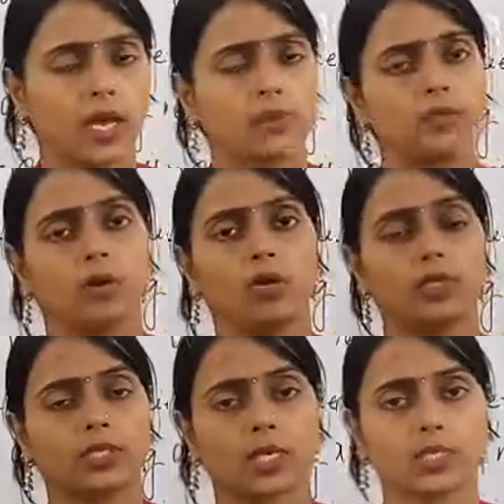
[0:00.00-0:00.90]
and you
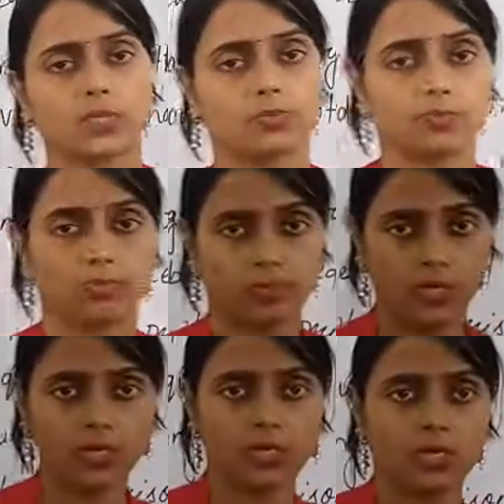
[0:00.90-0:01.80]
always ask
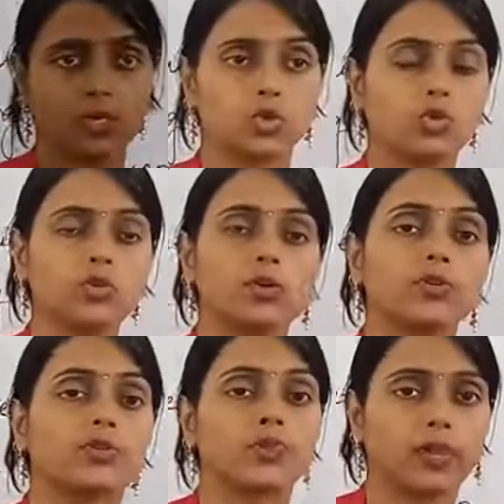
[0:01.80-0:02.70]
me
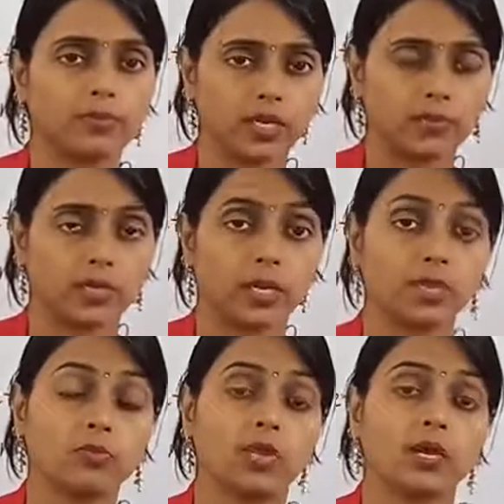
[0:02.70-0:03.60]
to drive that one
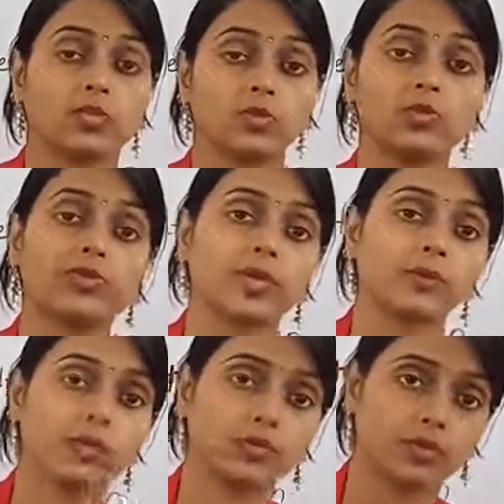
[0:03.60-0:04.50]
and you will ask to
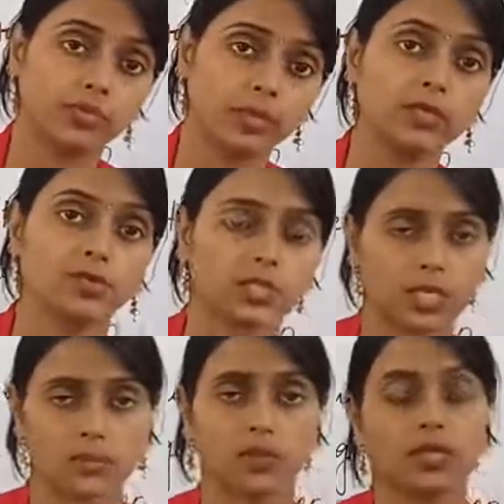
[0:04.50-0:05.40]
drive that one by
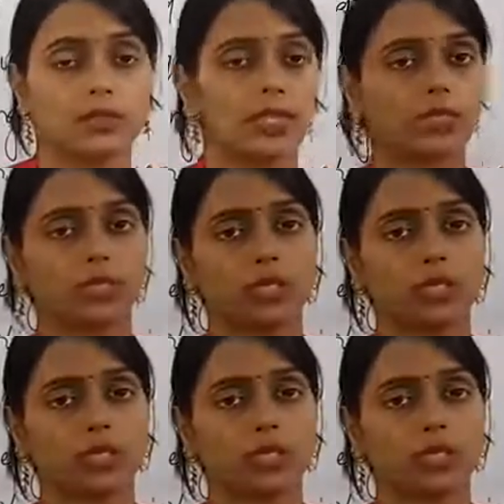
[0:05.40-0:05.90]
yourself. That's why